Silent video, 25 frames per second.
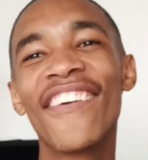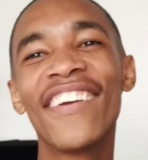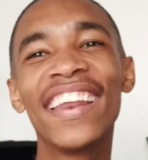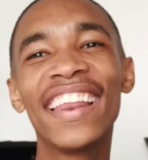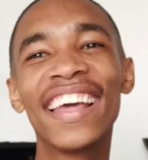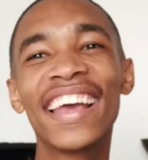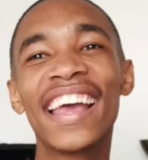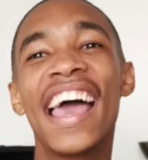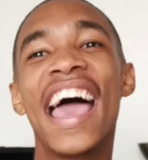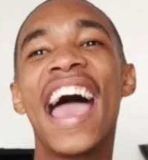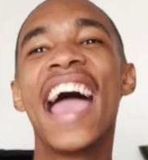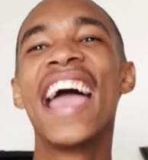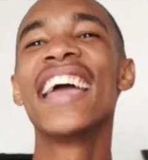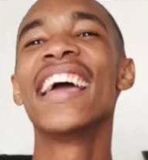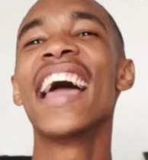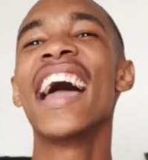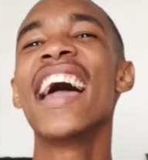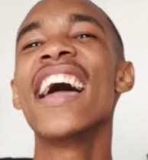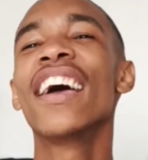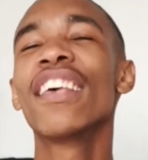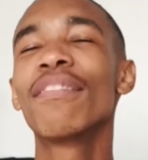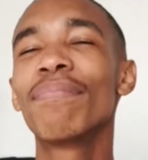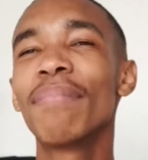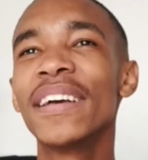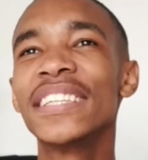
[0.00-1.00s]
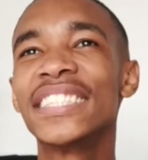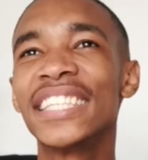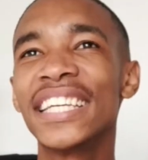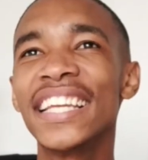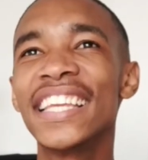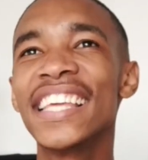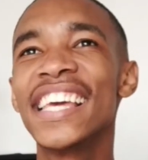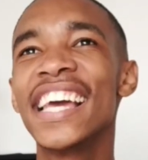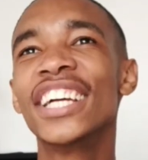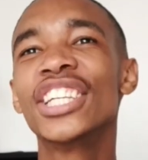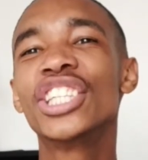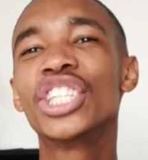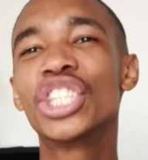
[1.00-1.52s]
really,
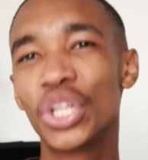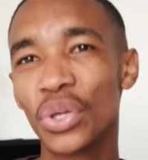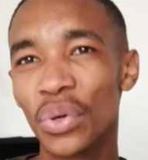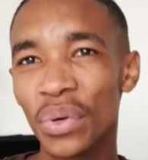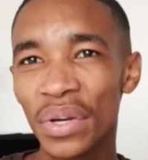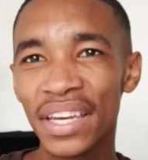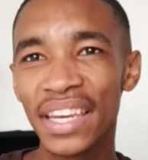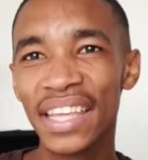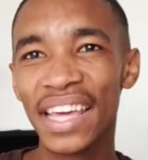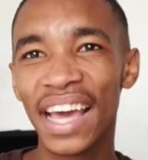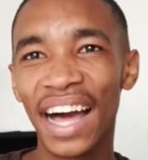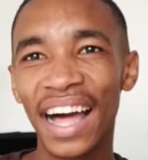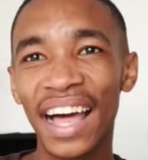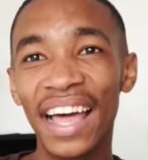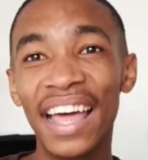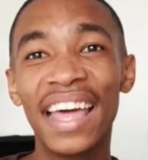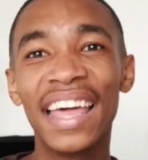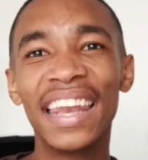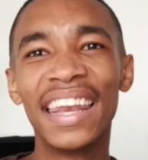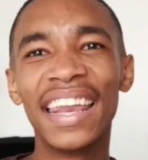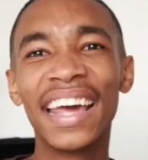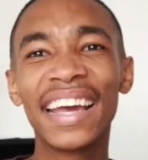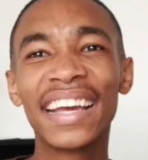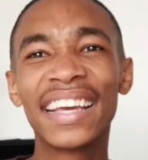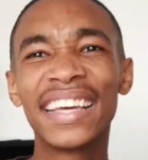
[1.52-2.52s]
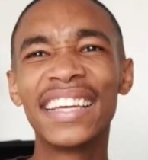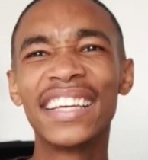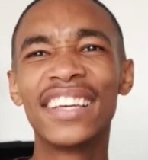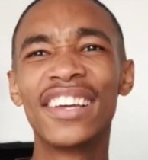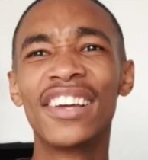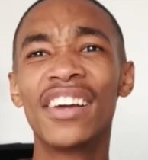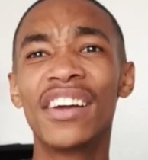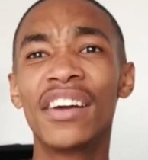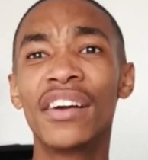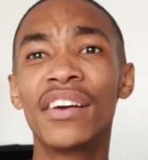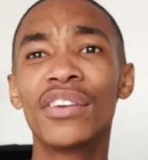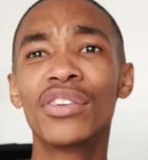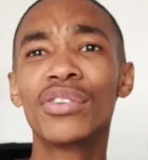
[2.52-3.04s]
especially a junior, like,
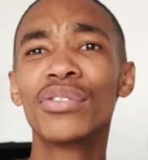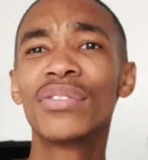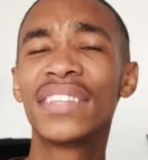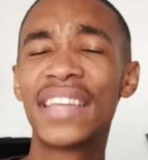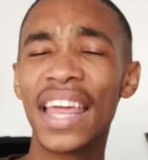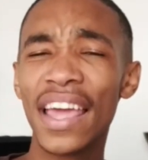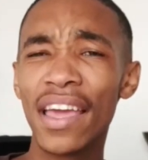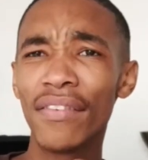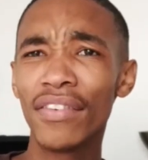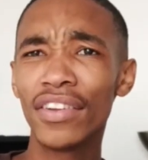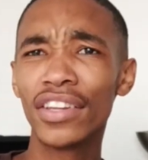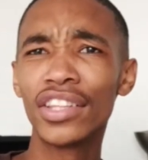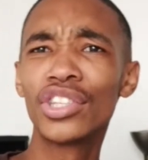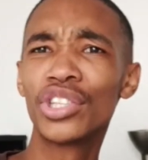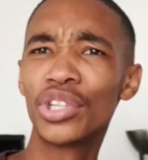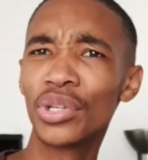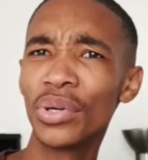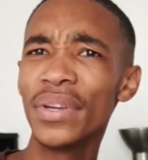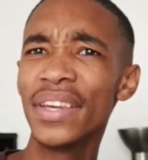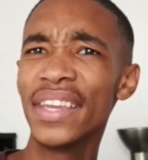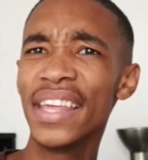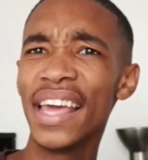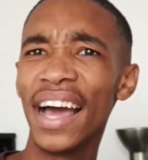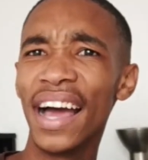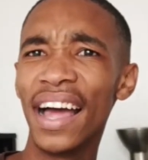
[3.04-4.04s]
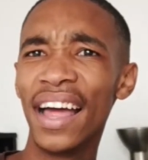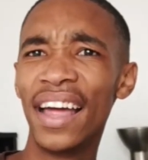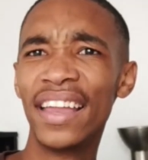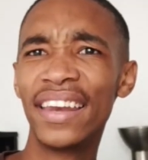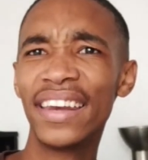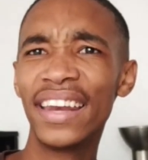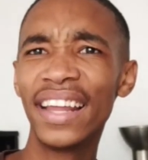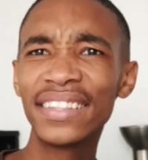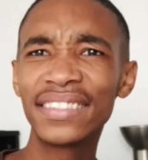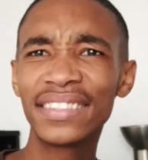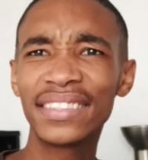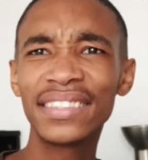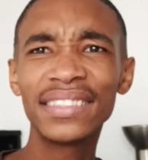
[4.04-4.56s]
you David Jr.,
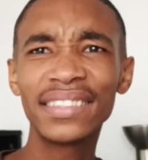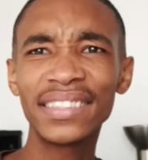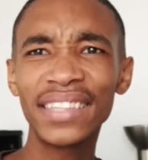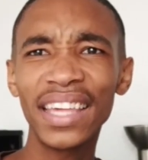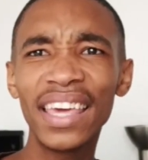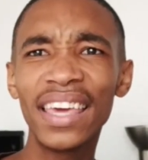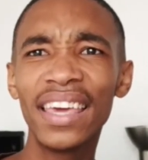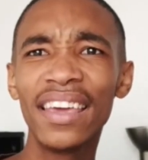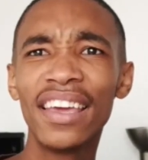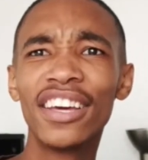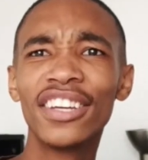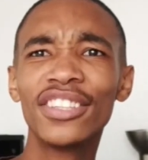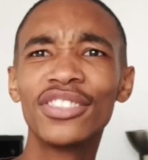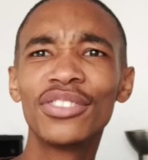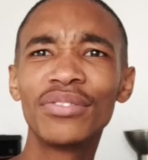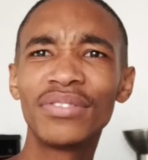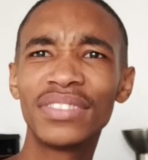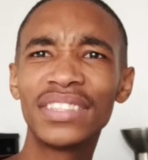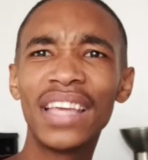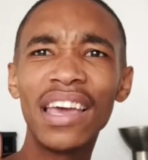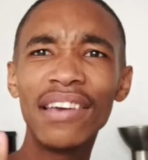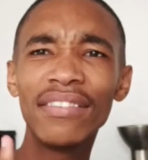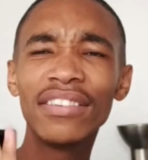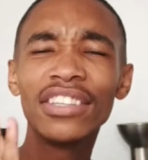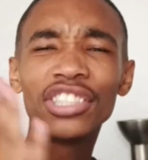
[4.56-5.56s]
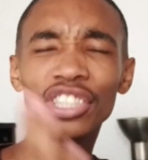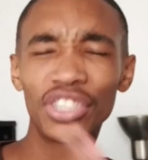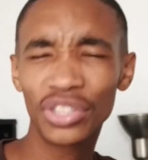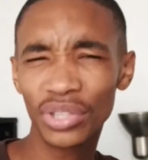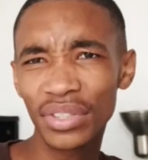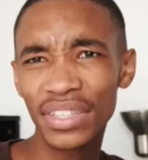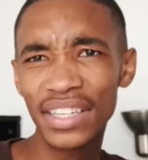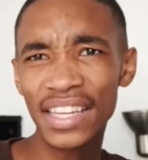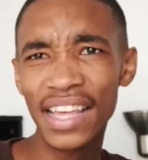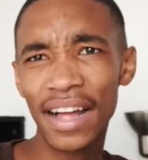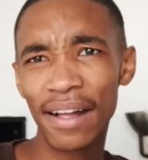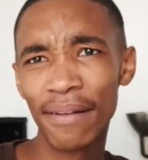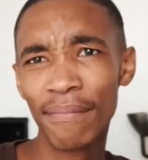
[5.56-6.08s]
let's see, you David
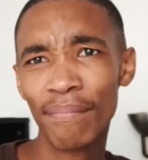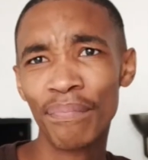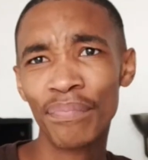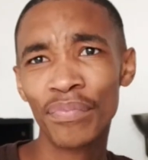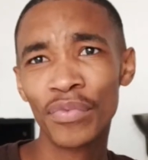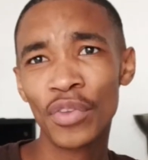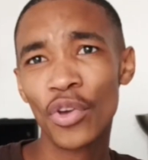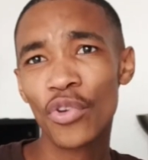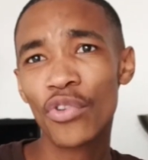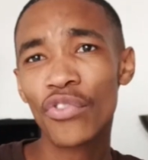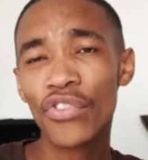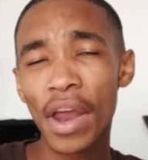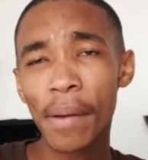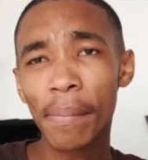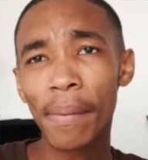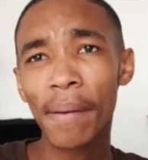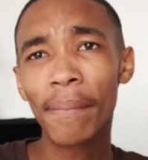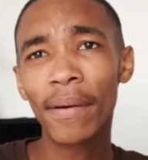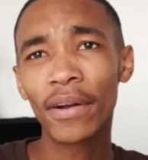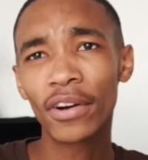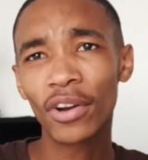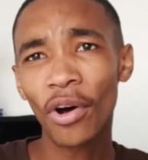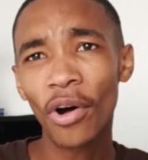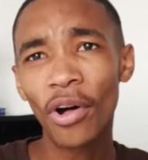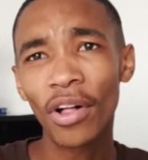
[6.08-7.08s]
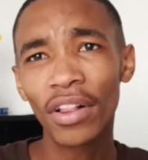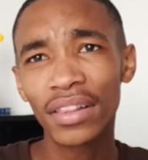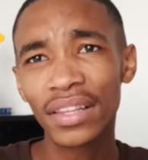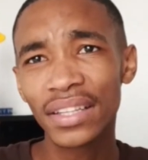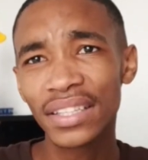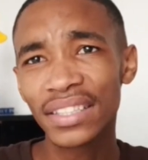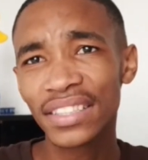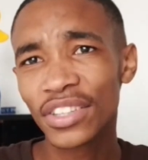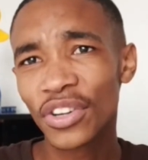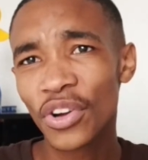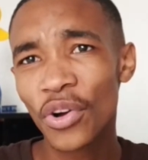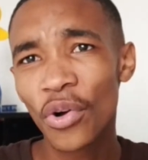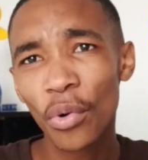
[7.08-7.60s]
Jr., you rap about all
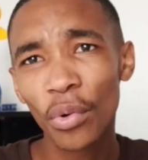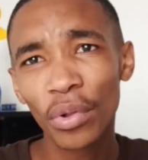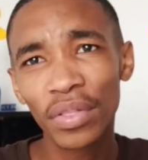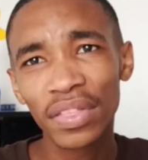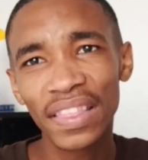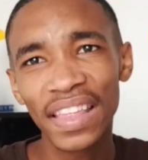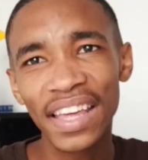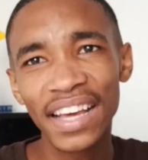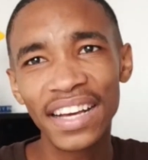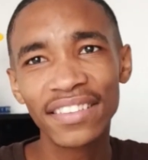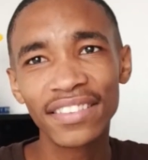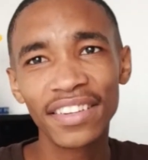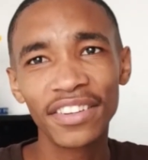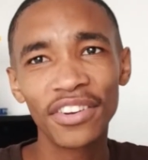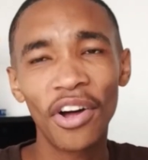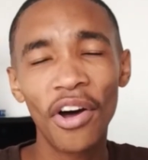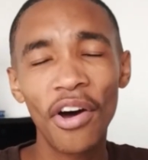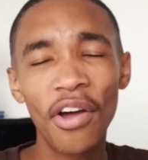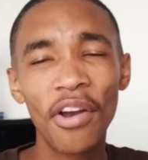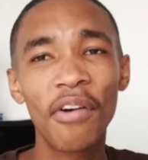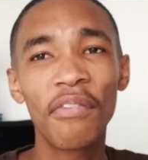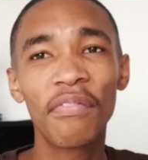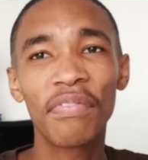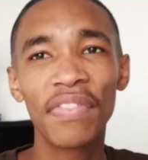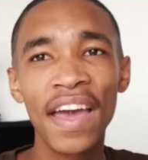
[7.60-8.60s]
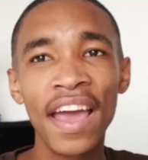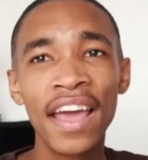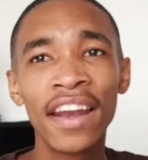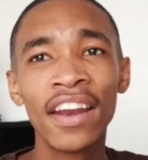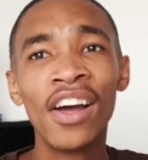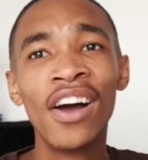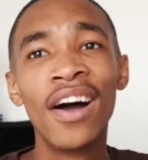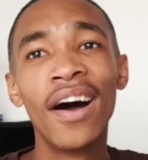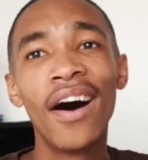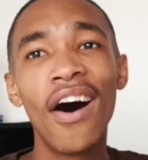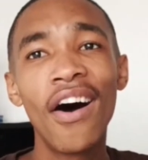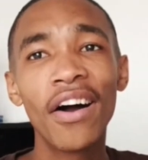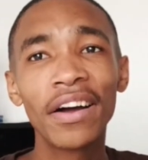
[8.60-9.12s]
these cool things and all of that,
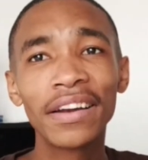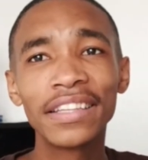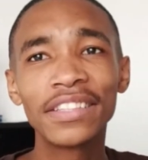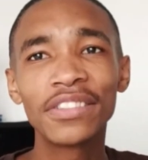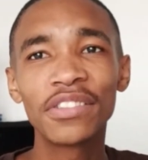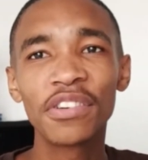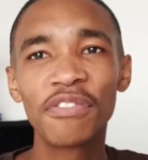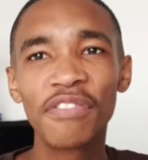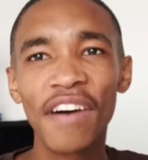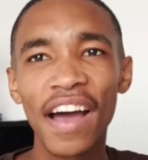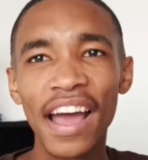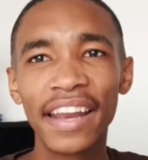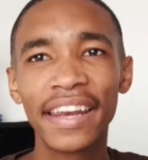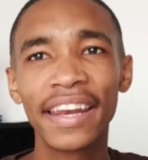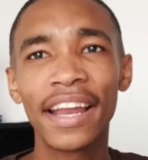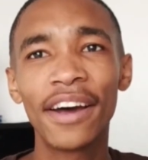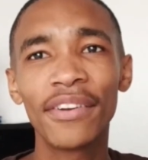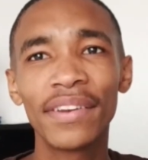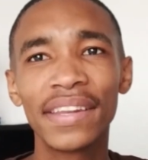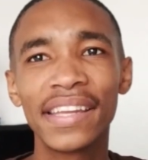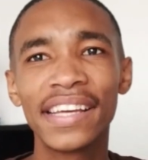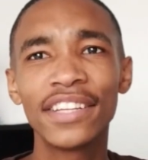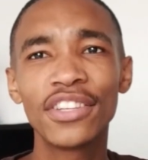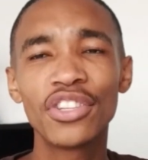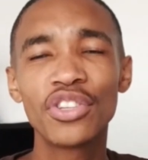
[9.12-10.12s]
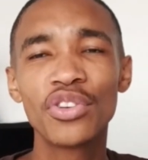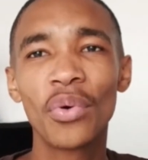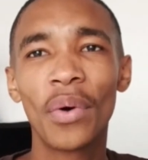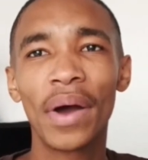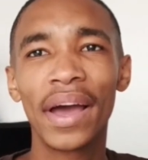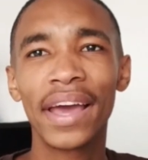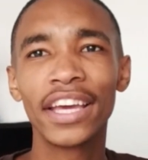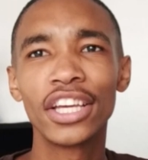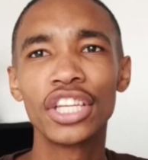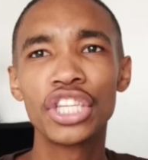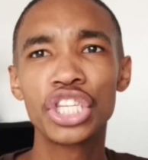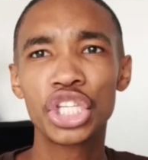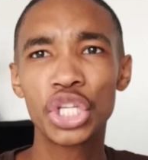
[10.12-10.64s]
only to find out that you are
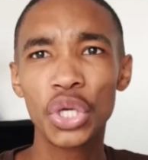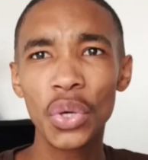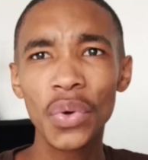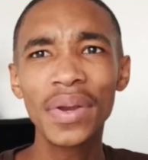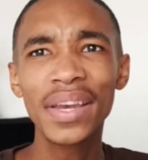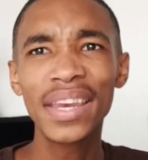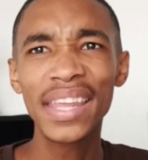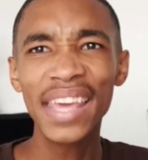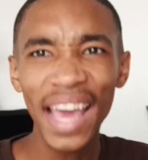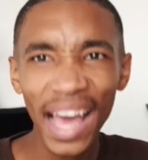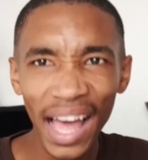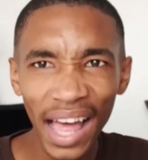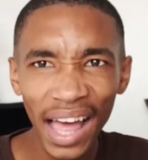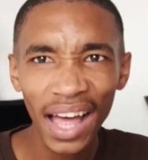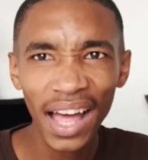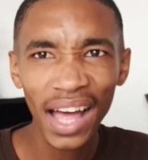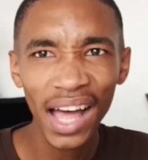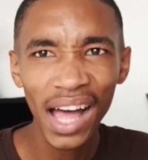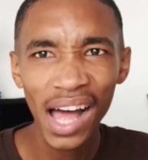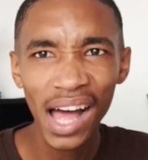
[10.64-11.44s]
a junior.